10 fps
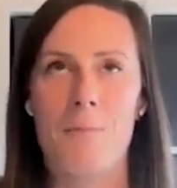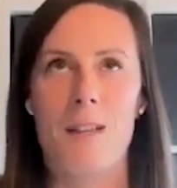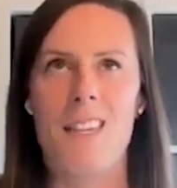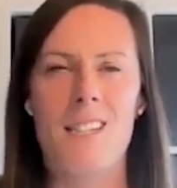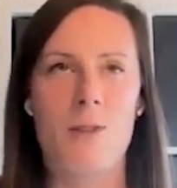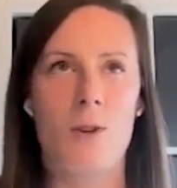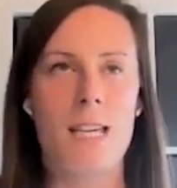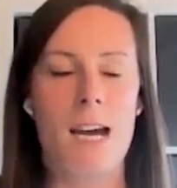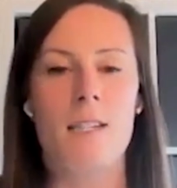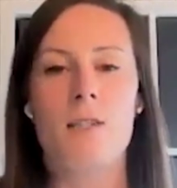I think it's called
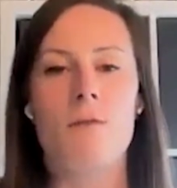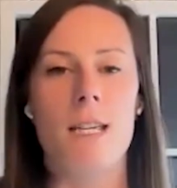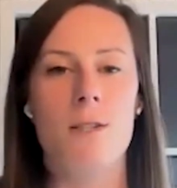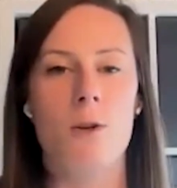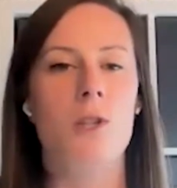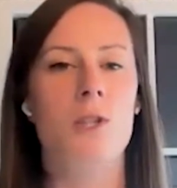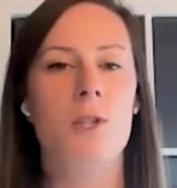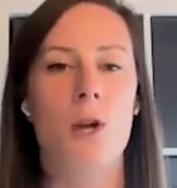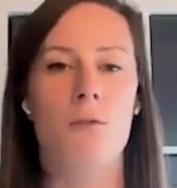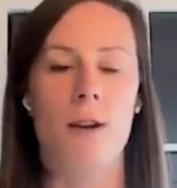the ice race or the
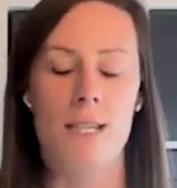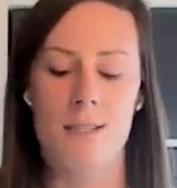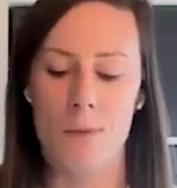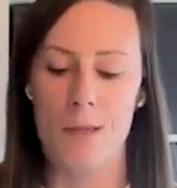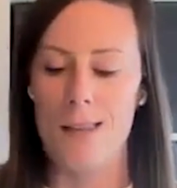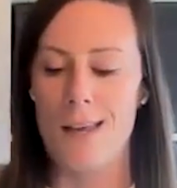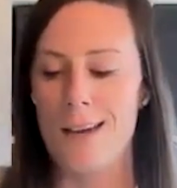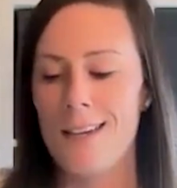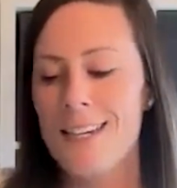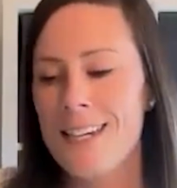snow race, something like that.